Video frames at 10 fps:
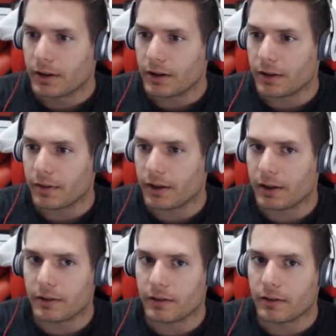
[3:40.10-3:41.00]
And
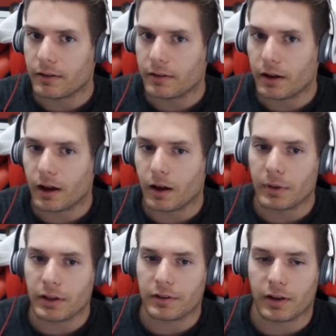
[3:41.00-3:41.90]
then
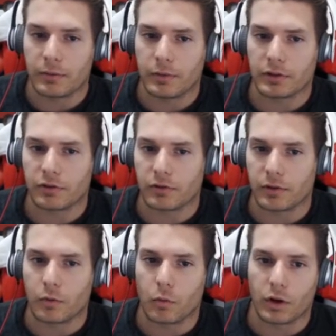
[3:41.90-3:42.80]
Militum, which is
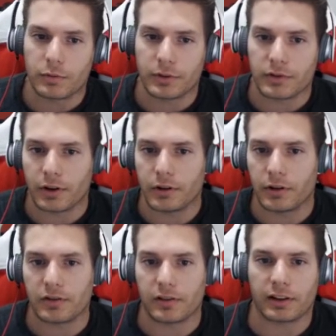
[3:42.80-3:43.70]
once per turn, you
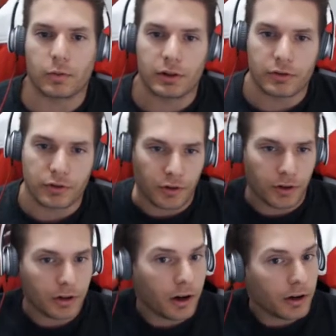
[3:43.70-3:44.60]
can select one
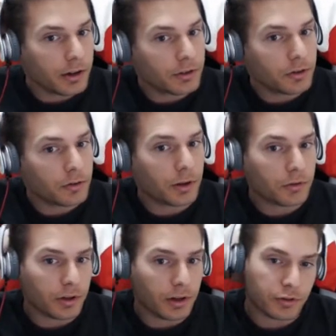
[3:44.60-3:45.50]
Dragunity card in your spell
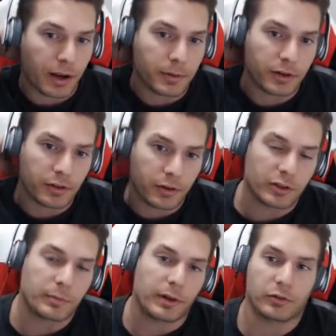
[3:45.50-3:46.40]
and trap card zone
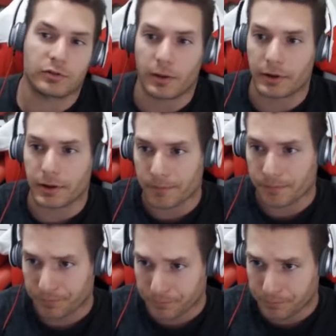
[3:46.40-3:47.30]
and special summon it.
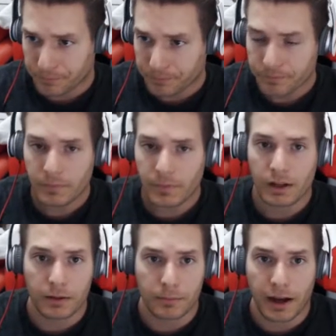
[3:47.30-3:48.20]

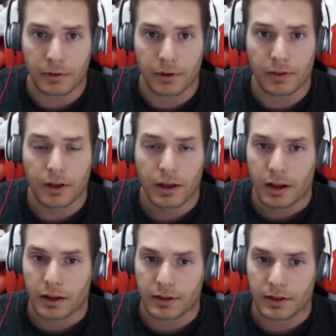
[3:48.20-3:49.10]
Combined with
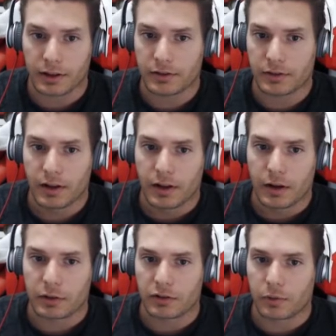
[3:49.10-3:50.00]
Achilles,
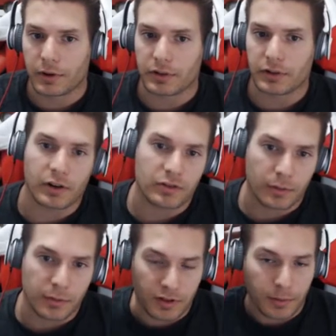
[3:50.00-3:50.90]
which is when this card is
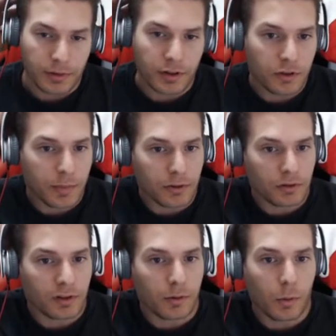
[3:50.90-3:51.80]
normal summon, you can special
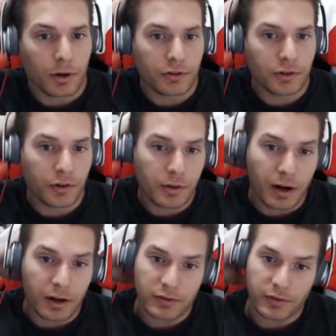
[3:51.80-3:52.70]
summon one Dragunity
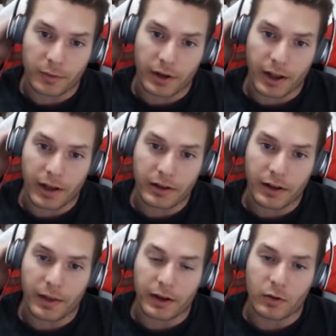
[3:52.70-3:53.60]
monster from your hand
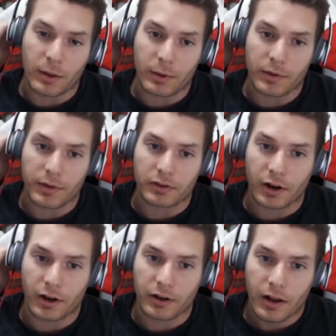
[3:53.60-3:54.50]
and then equip it with this
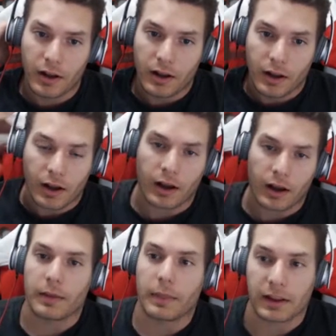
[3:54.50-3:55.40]
card.
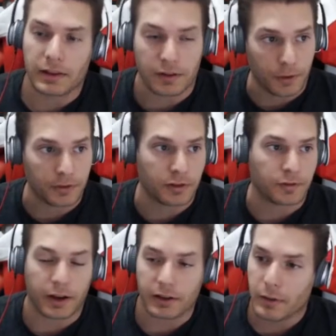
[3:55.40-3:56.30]
That's the first
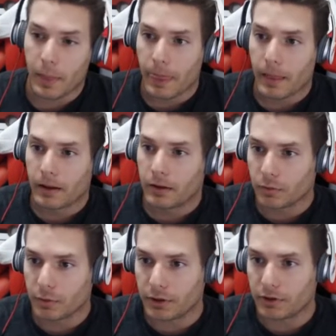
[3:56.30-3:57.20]
effect.
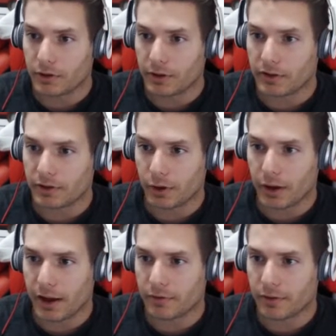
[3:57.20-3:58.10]
So what you can do is, if you
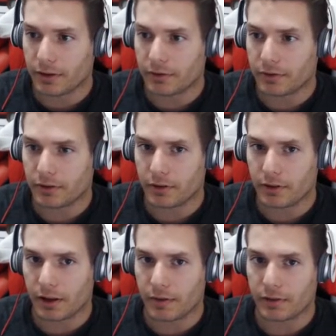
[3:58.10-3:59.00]
have this
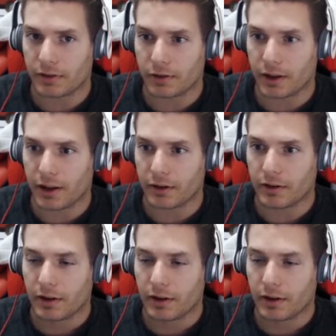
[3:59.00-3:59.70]
and this in your hand,